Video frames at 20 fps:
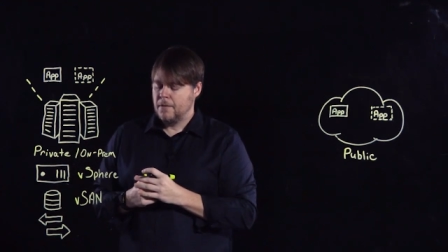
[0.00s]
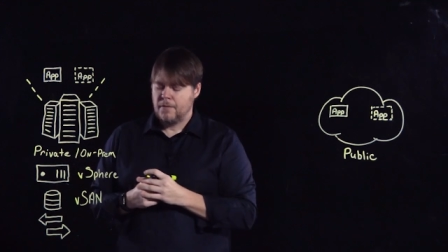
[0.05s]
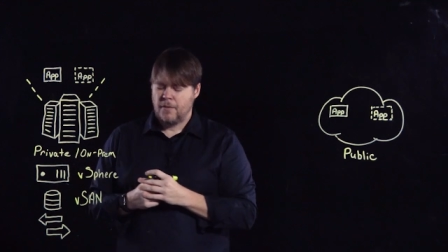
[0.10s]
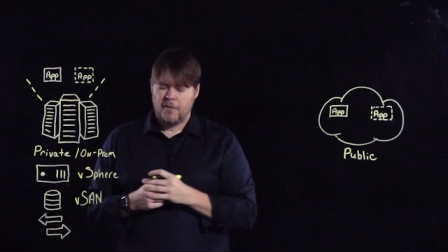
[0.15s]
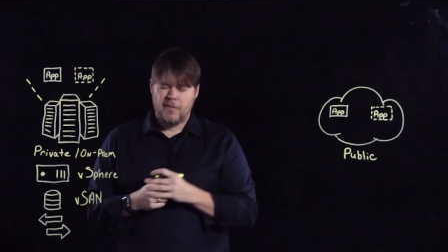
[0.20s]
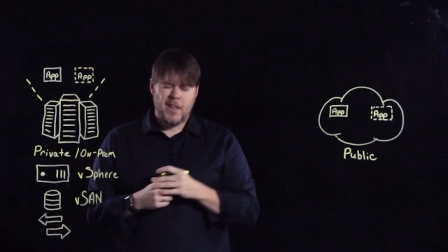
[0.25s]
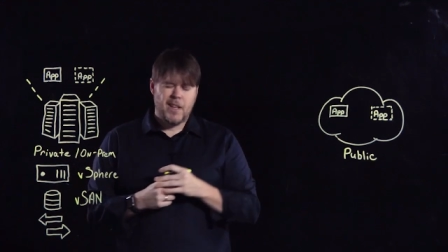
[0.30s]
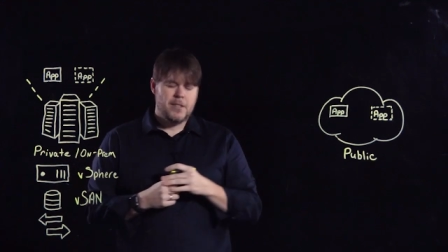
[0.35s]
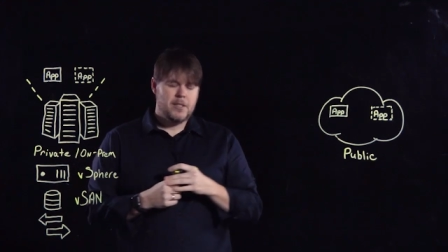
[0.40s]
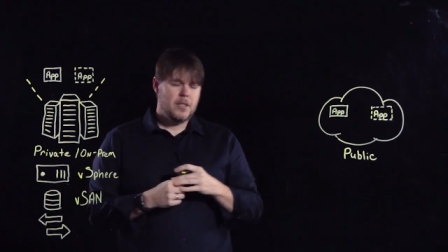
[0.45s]
for
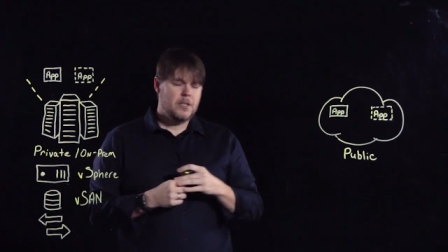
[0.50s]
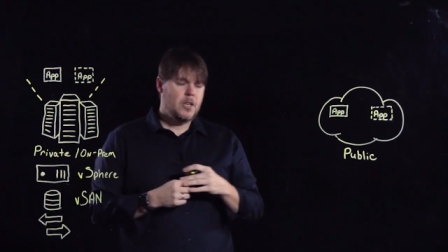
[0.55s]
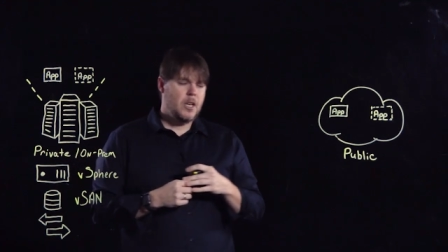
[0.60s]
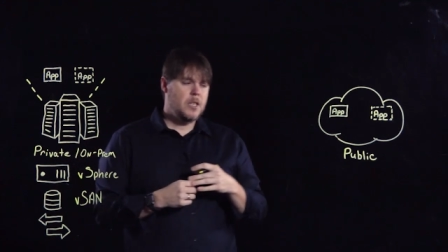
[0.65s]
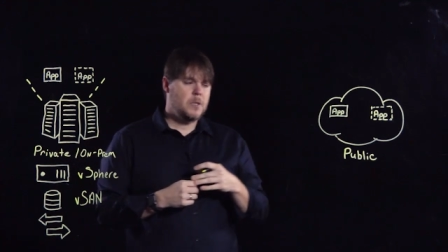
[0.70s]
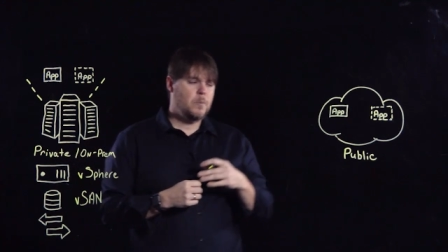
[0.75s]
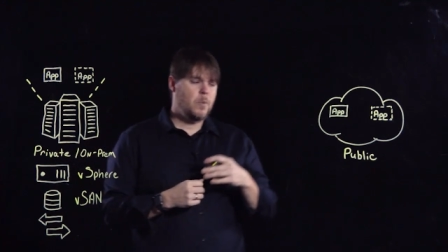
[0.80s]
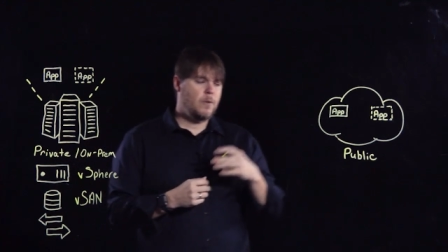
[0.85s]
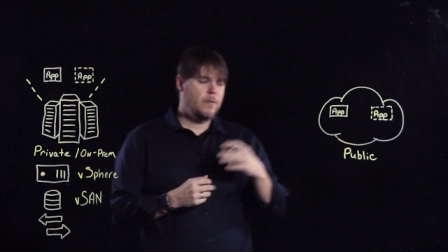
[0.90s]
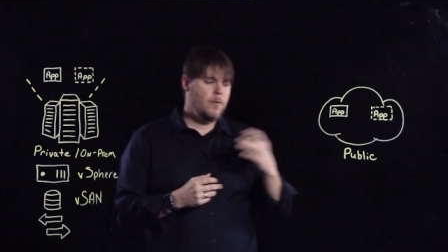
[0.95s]
things such
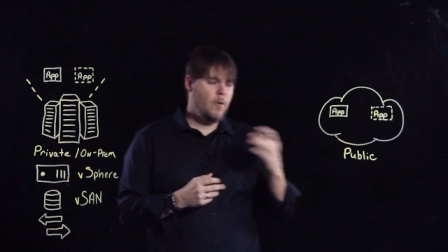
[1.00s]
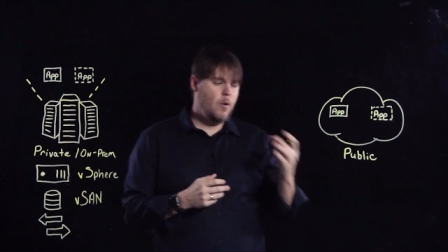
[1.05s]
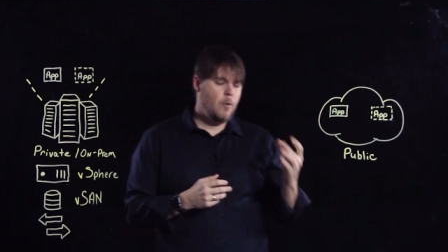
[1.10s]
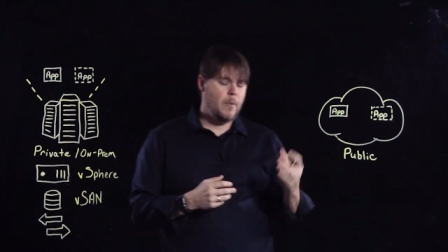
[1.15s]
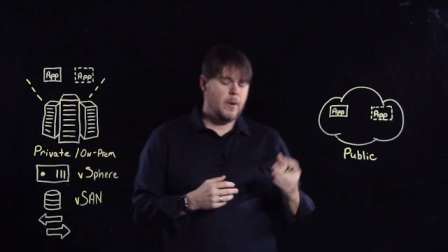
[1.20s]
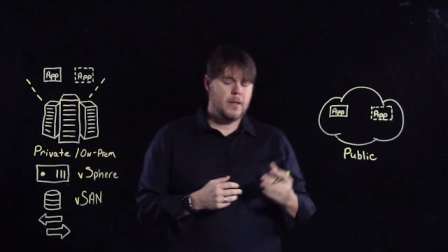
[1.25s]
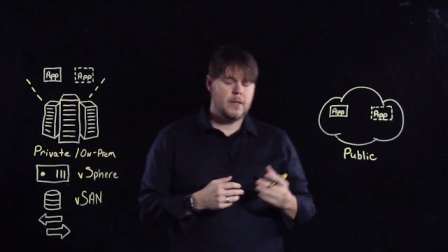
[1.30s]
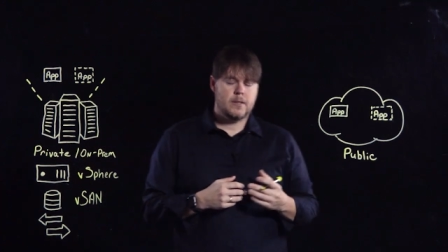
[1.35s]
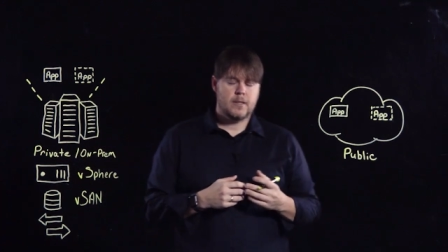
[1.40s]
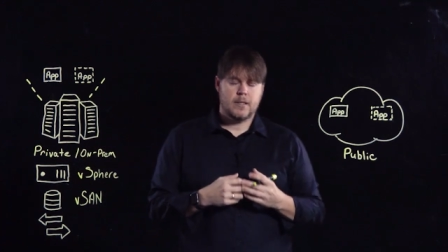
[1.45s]
as
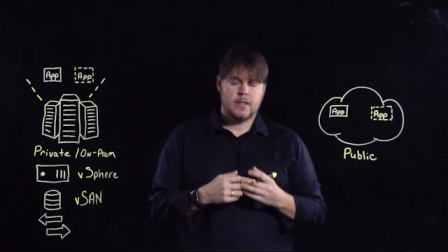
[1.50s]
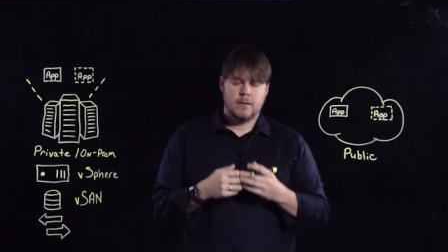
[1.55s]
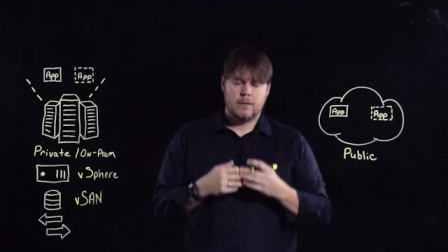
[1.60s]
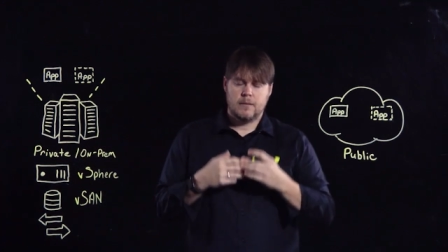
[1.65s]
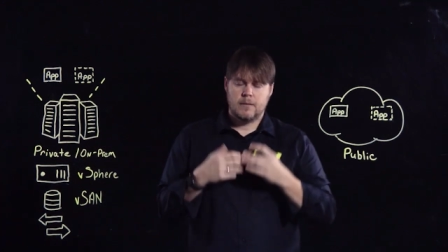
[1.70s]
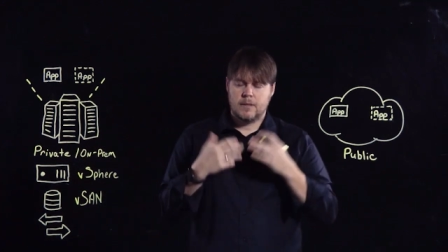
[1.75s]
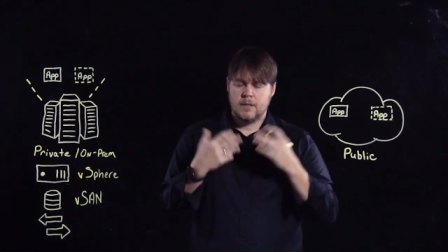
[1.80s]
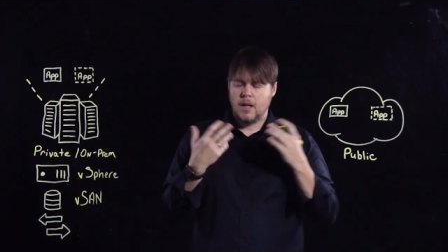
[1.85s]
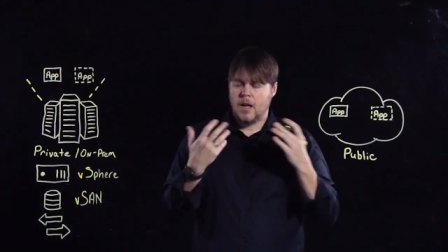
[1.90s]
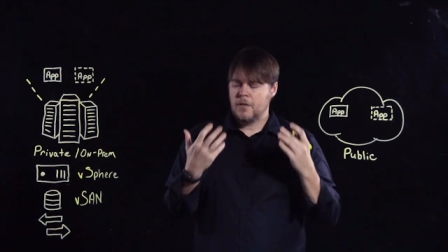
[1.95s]
performance
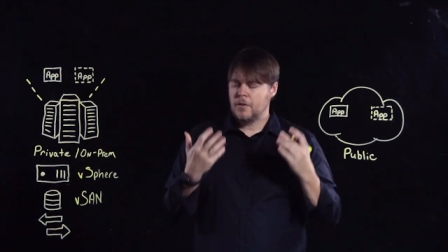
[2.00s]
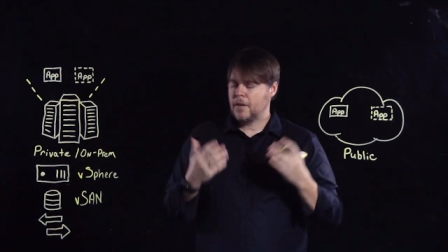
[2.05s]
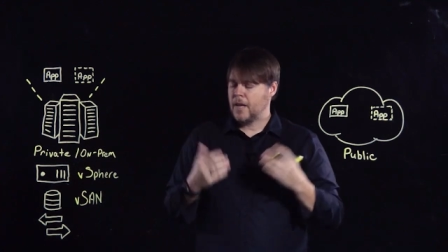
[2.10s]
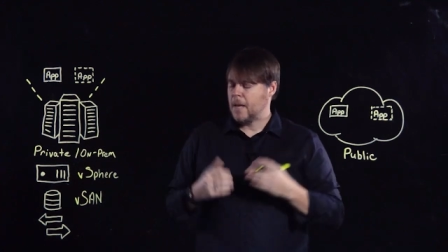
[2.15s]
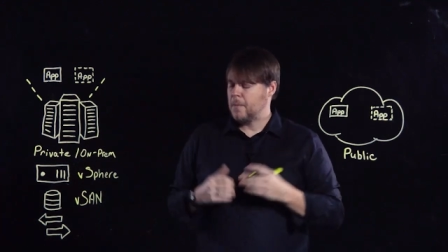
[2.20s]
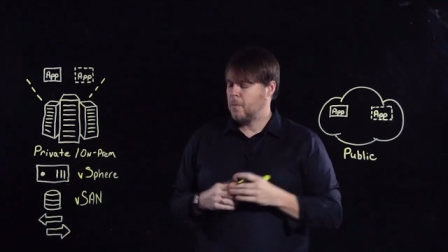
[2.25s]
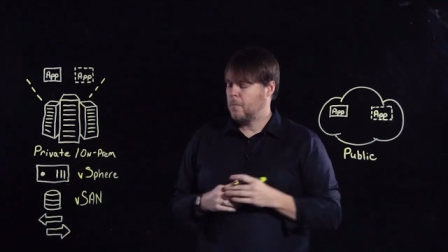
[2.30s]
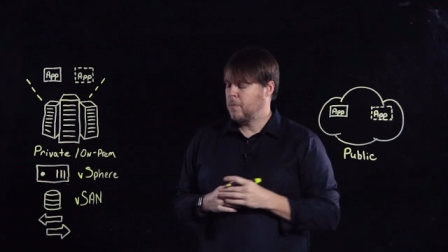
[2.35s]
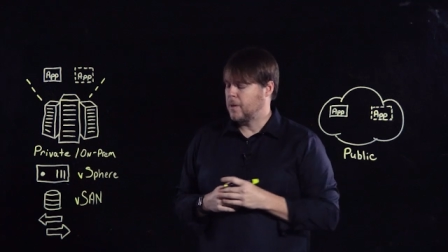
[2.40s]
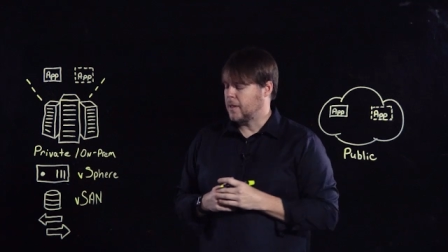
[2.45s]
and other
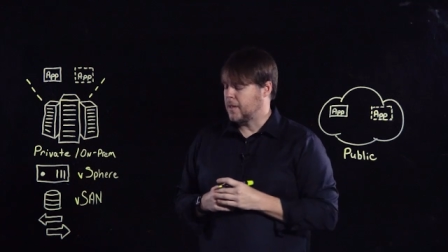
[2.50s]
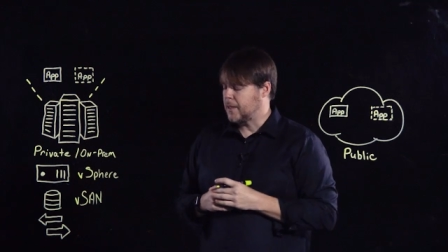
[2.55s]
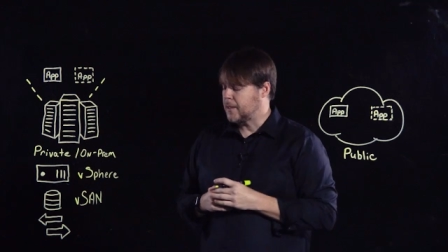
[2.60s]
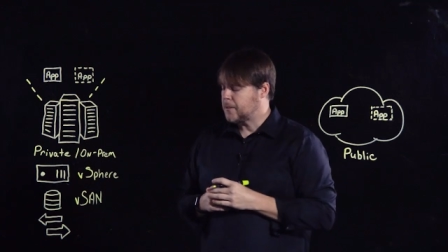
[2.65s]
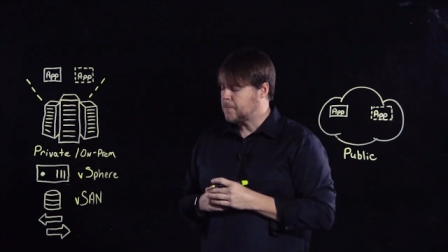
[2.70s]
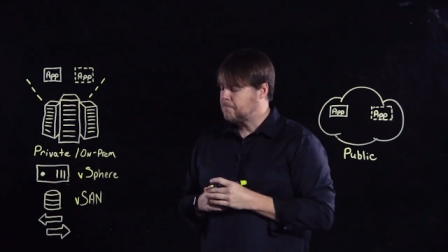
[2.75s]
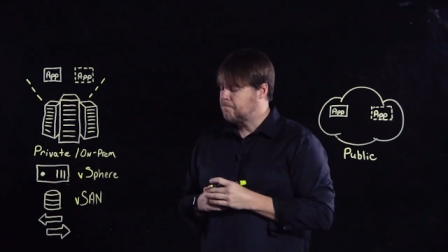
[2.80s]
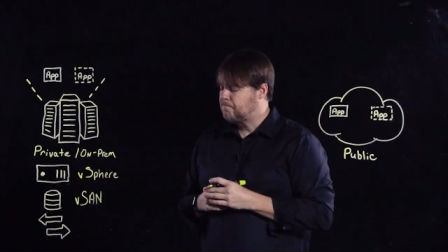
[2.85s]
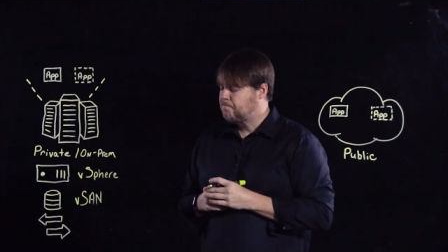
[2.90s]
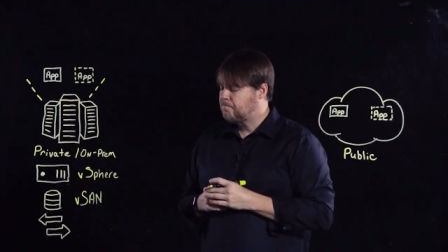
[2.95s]

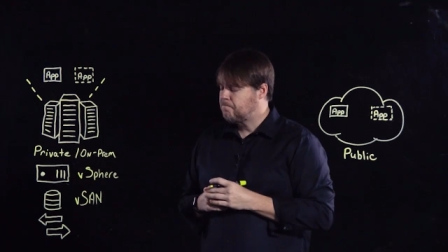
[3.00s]
capabilities.